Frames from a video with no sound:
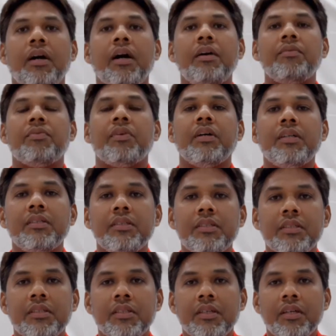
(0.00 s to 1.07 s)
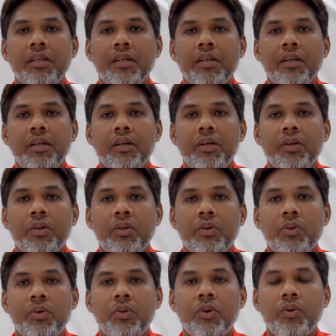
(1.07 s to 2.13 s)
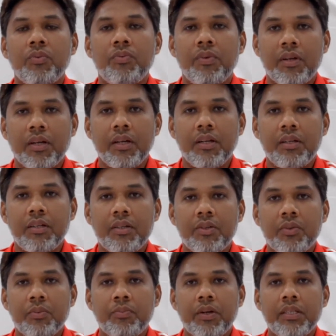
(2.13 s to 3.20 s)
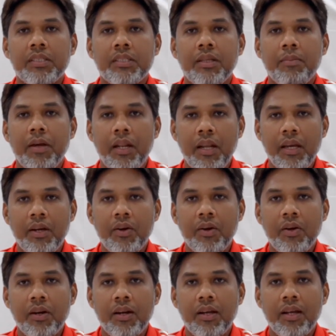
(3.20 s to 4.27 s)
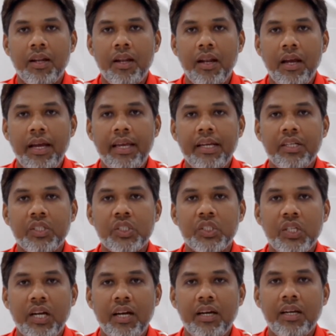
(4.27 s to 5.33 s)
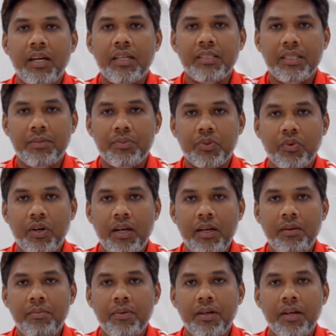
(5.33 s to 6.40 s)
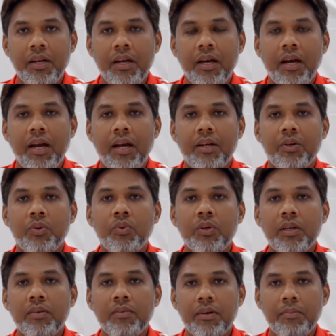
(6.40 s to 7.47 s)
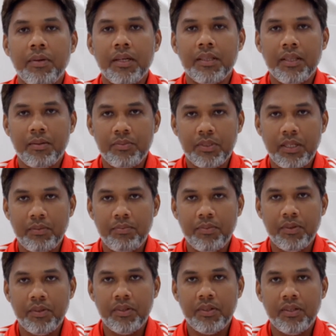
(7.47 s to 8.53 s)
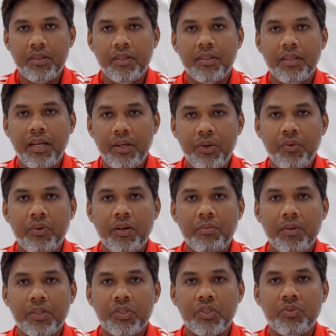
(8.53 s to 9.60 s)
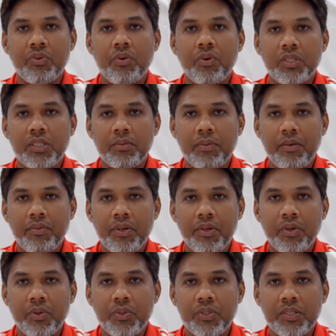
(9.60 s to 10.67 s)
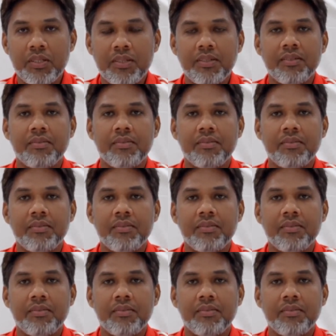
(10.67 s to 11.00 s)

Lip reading: Hi friends, don't forget to press the bell icon, like, share, and subscribe, and do give a big thumbs up. Thank you very much for watching my videos.